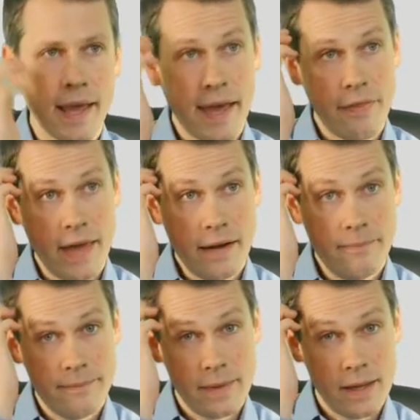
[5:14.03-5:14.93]
And
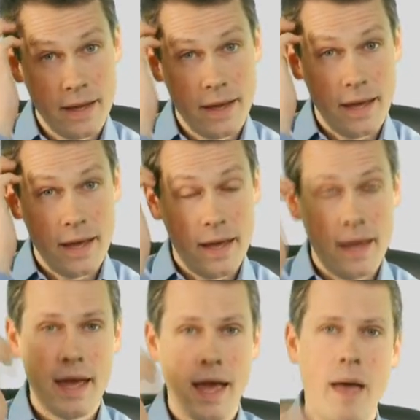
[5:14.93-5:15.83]
then
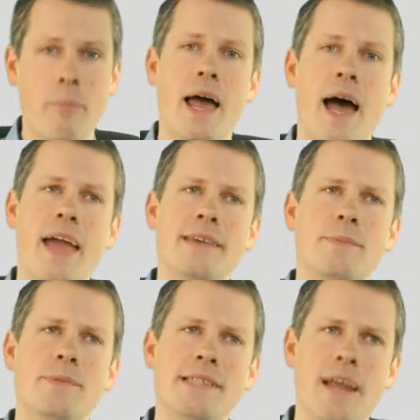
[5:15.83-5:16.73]
apply a
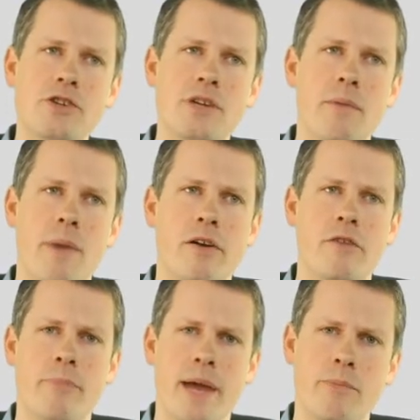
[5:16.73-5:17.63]
substantial amount
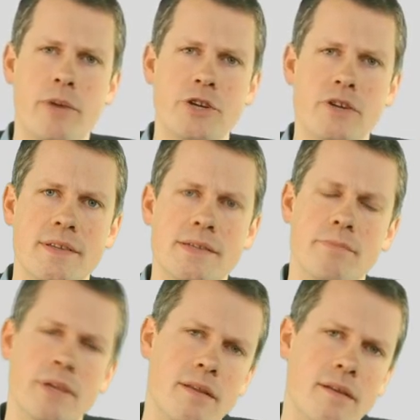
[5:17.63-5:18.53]
of back pressure. It's a
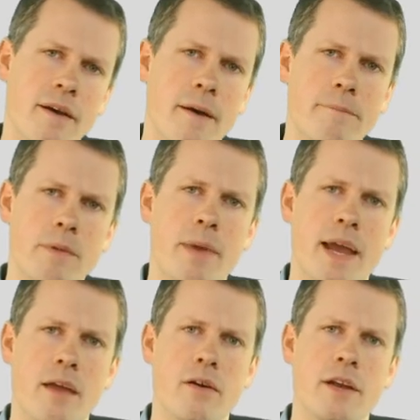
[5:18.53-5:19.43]
bit
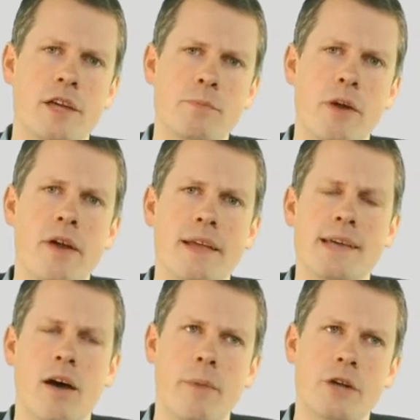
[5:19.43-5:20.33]
depending on experience
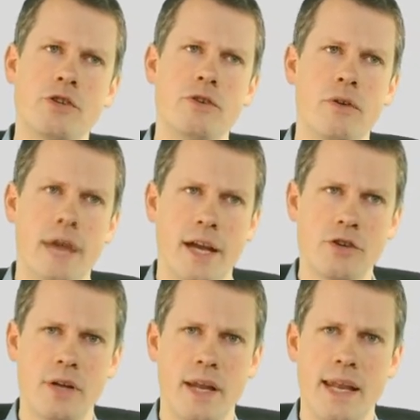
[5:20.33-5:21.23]
how much you
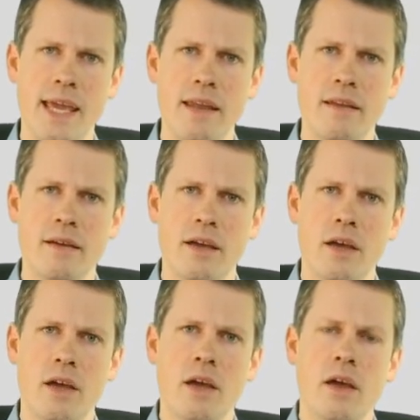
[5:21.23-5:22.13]
actually need.
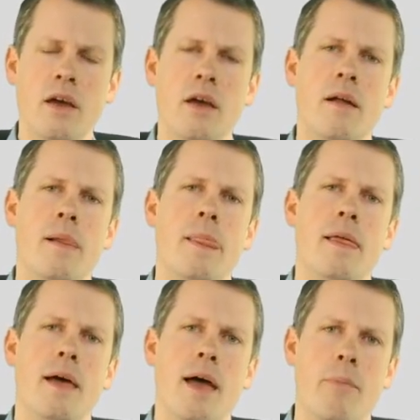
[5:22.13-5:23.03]

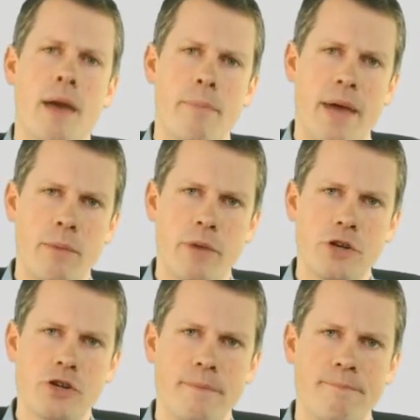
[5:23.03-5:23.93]
Apply back
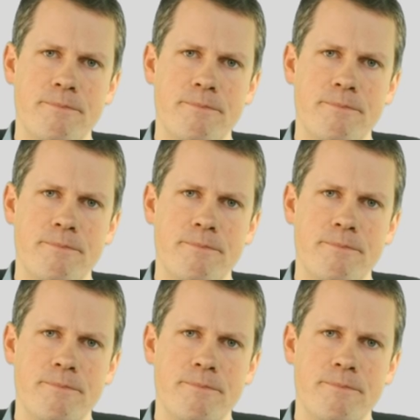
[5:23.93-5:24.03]
pressure.